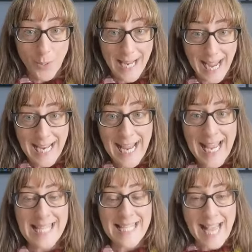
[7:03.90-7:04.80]
okay?
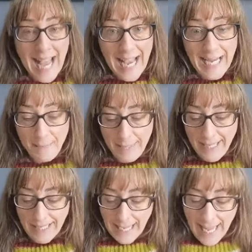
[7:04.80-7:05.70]

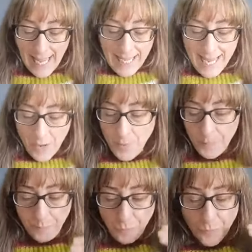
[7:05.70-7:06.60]
Timing. Now,
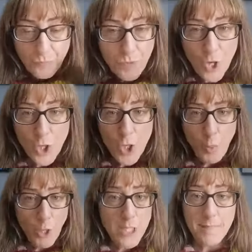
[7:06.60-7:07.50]

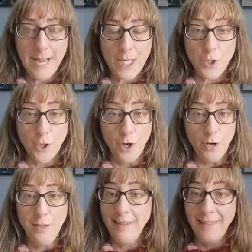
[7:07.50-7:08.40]
you want to make
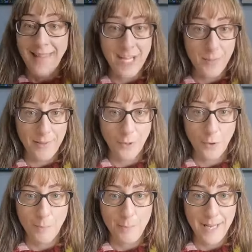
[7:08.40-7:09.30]
sure that you're with a
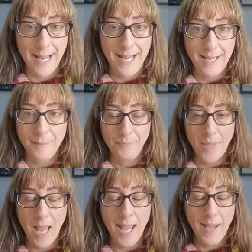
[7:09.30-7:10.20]
company,
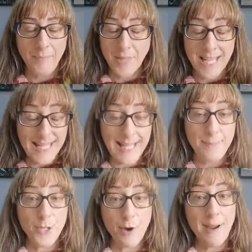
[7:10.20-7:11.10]
um, a
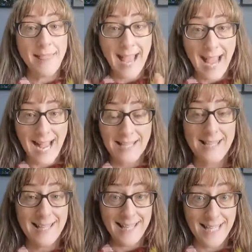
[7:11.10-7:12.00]
team, sorry, that
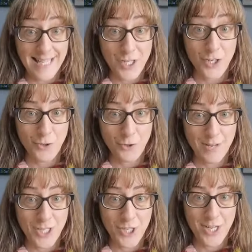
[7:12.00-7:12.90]
has the digital
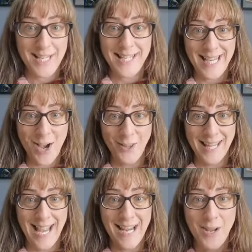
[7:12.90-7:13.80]
strategies, the
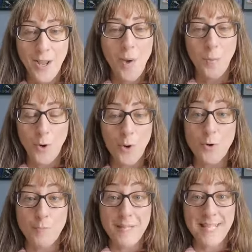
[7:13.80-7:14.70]
online
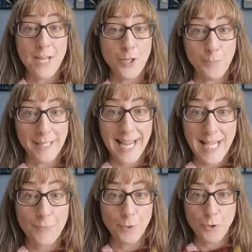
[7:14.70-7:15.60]
100%
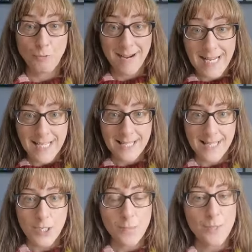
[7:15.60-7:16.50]
duplicatable training
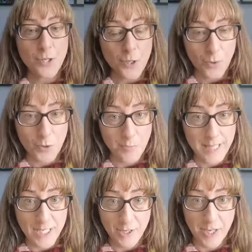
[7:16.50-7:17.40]
systems and social
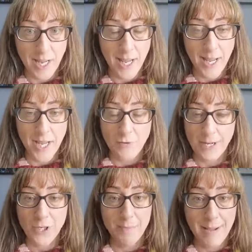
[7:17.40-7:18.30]
media uh,
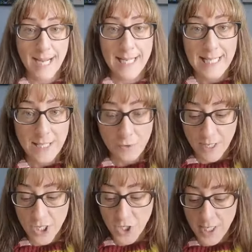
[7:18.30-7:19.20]
attraction marketing
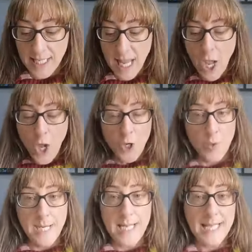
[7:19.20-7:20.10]
strategies.
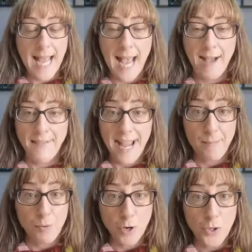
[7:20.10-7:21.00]
You need to have
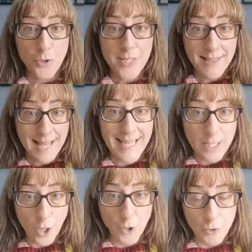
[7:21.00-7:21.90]
a product that
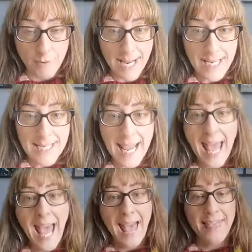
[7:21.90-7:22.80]
is on trend
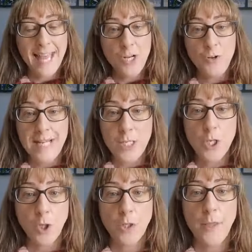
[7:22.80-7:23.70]
and then you need
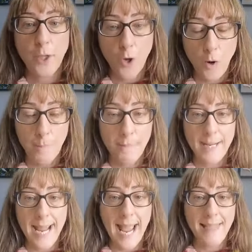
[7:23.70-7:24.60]
to look at the
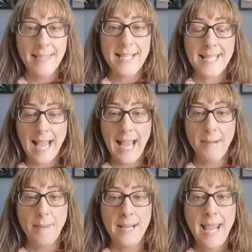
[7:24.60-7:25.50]
company and the
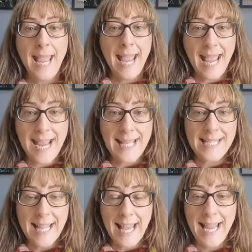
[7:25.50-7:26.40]
timing.
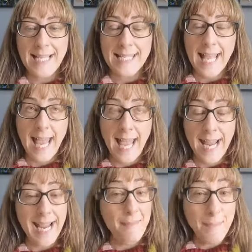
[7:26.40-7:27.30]
Is it
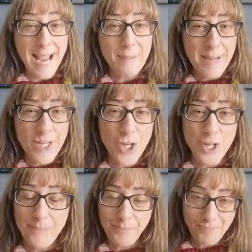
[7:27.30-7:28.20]
a, in my
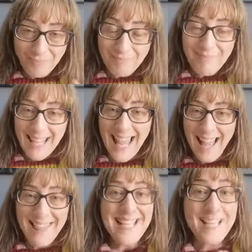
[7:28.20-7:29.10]
opinion,
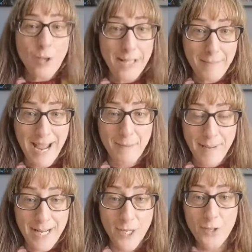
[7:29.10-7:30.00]
and this is only my
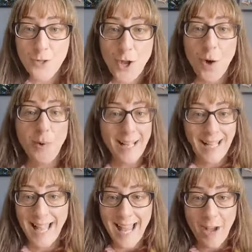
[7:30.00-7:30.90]
opinion,
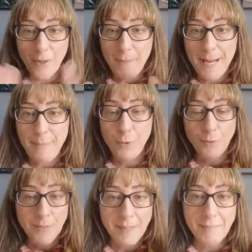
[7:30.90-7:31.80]
so uh, other
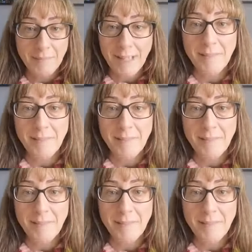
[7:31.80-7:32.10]
people